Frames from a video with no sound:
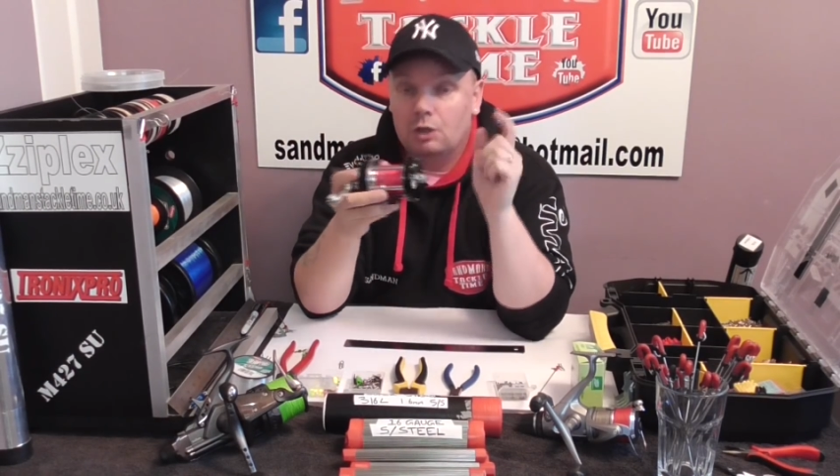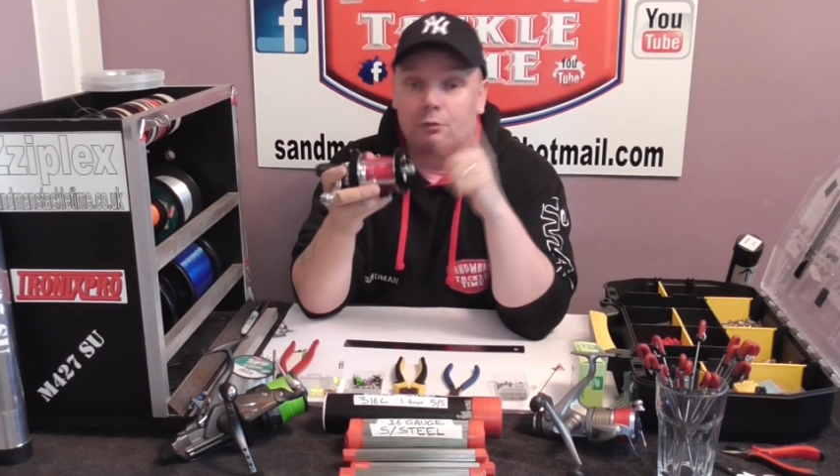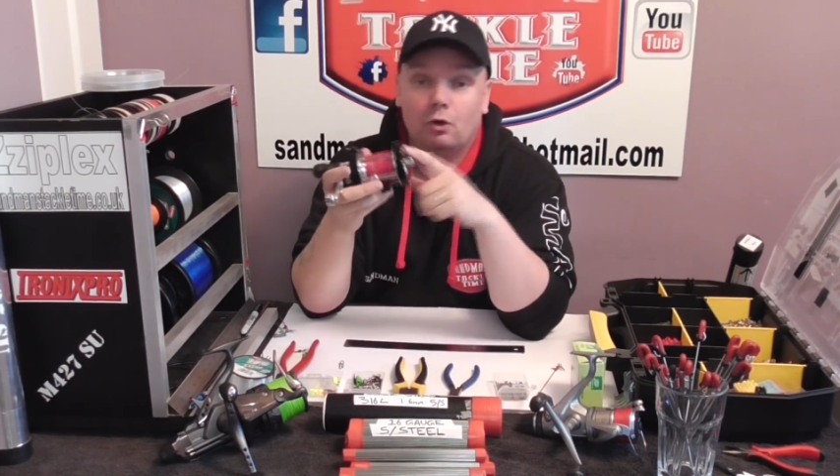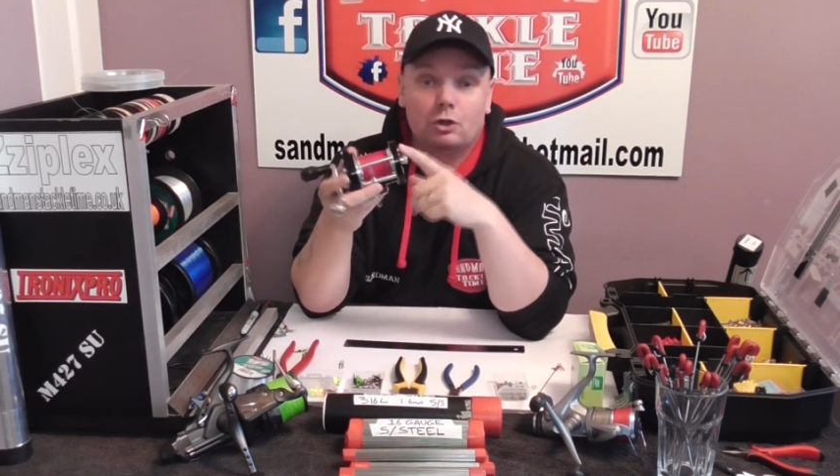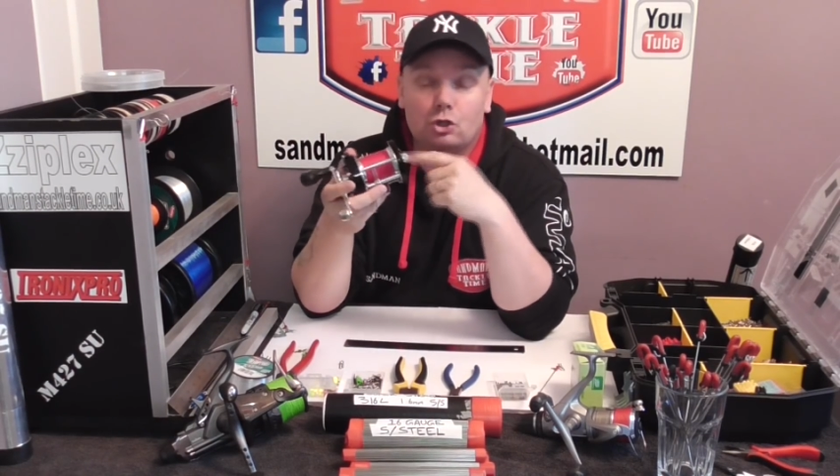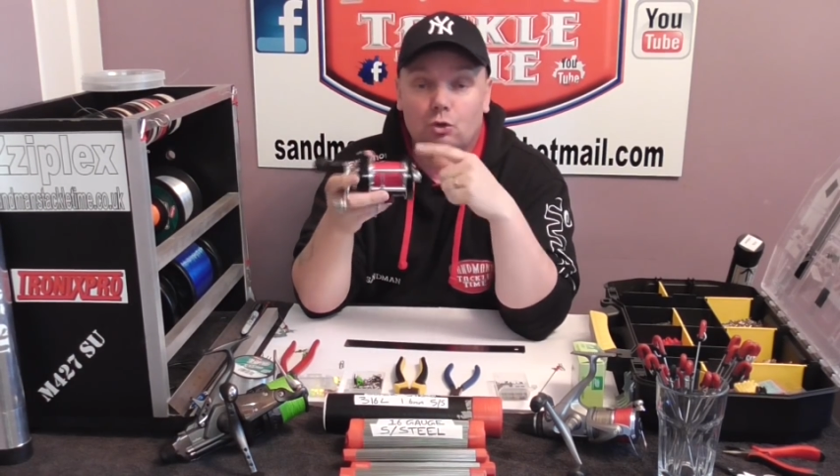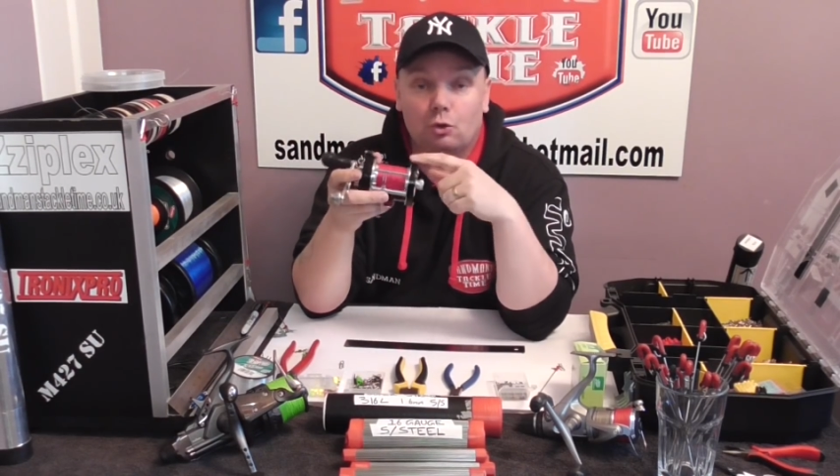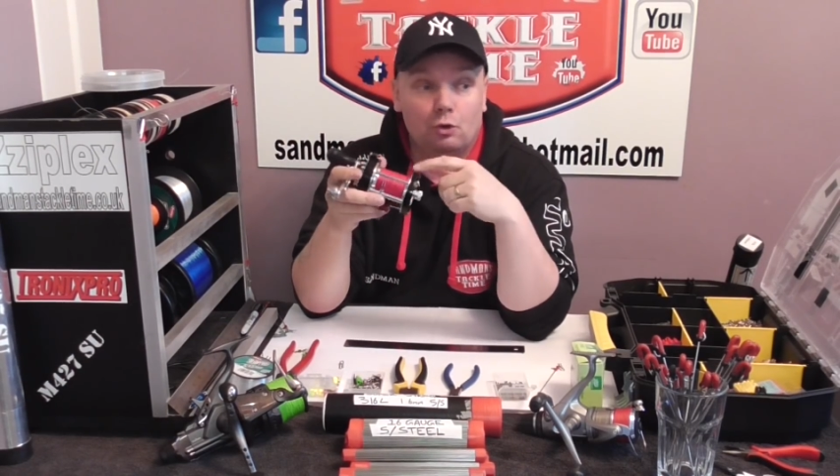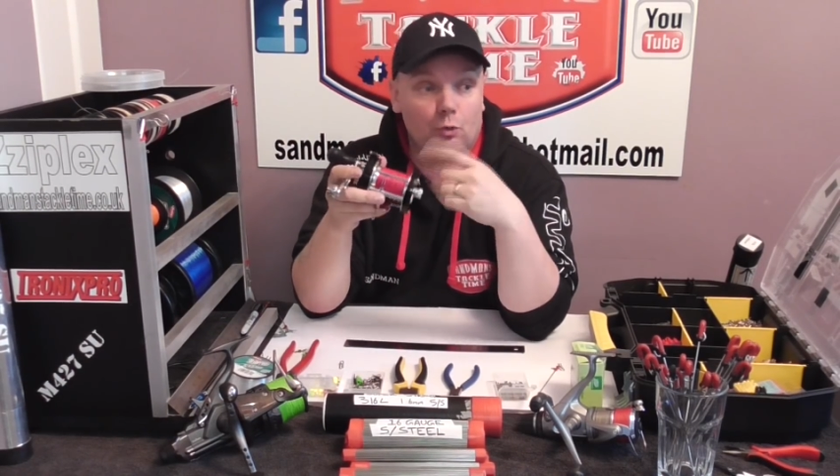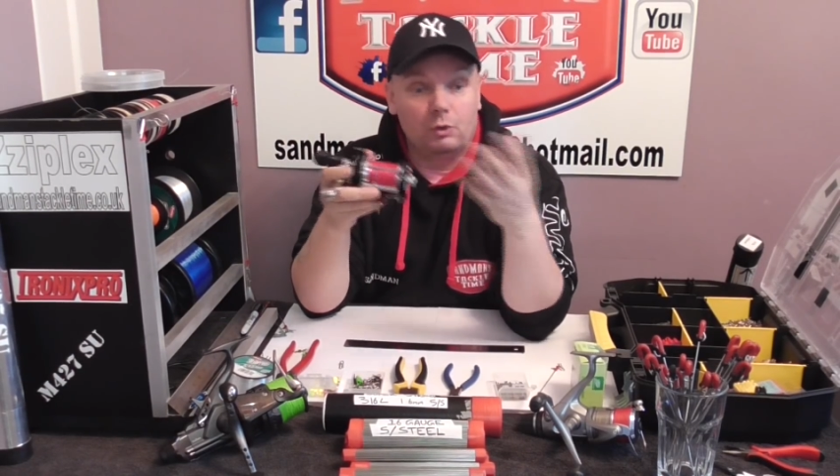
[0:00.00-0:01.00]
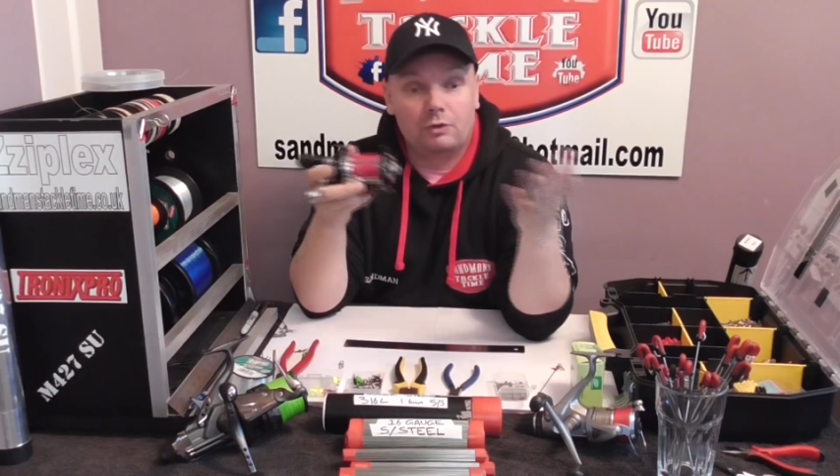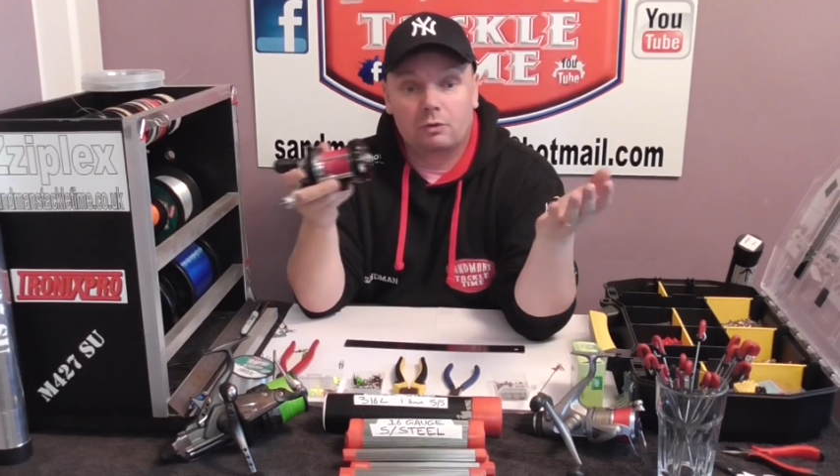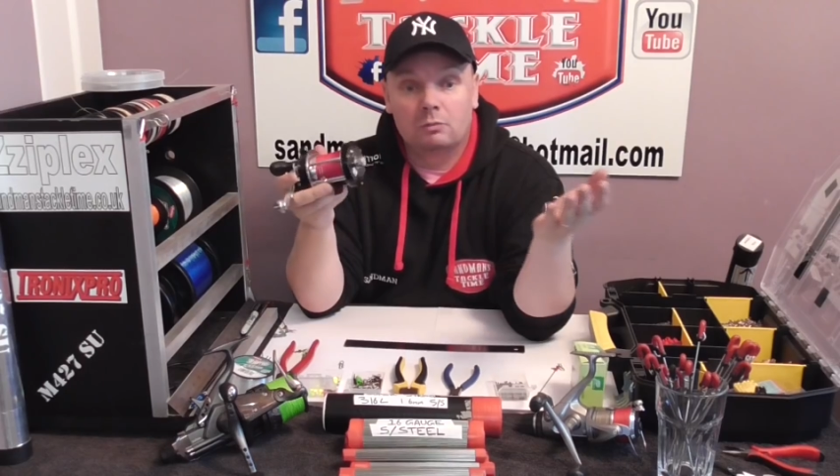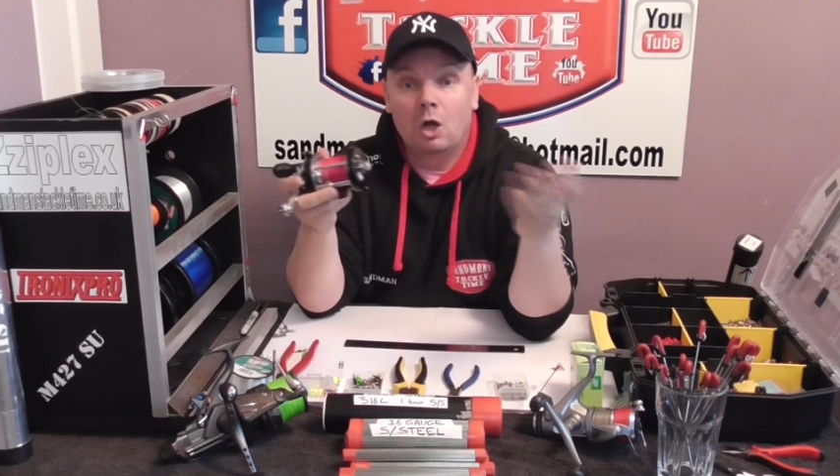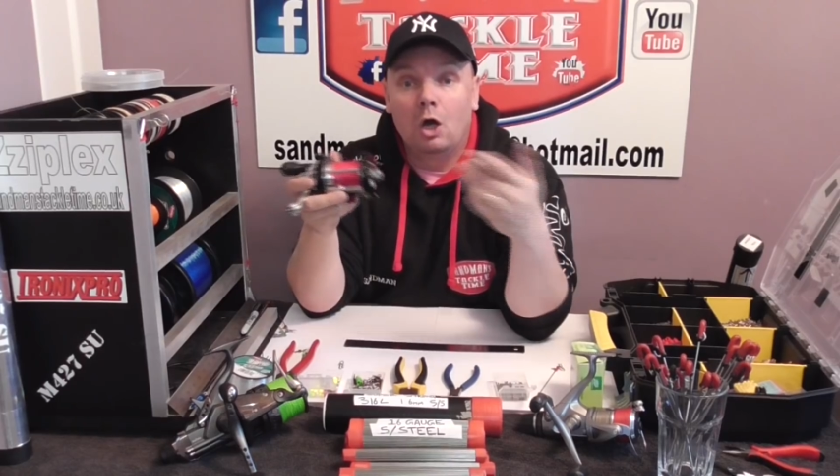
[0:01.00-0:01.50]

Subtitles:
and you've got this loaded up with